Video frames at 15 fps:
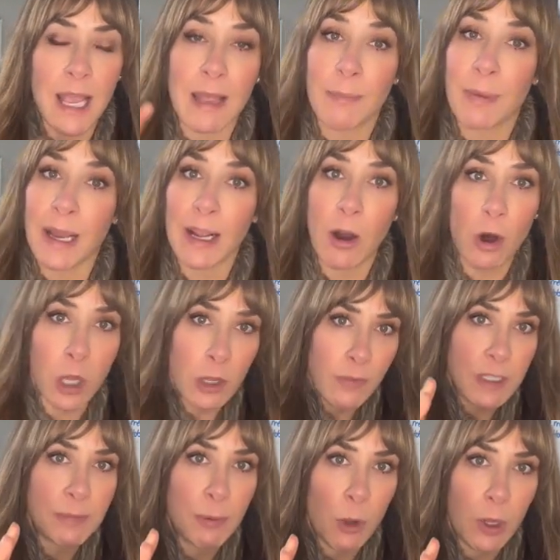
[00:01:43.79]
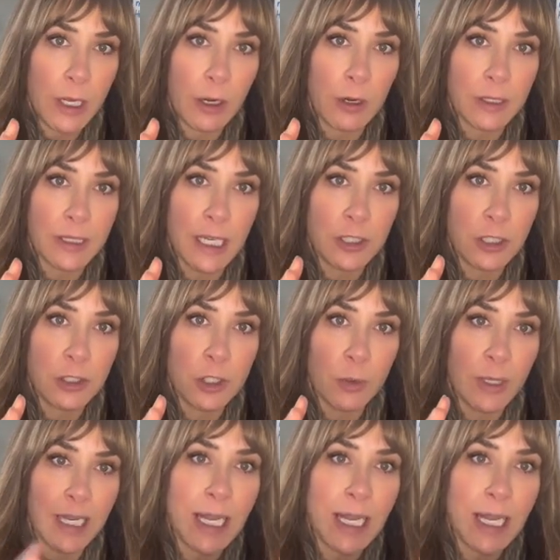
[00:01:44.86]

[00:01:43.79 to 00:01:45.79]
And by all of us pulling our attention to it,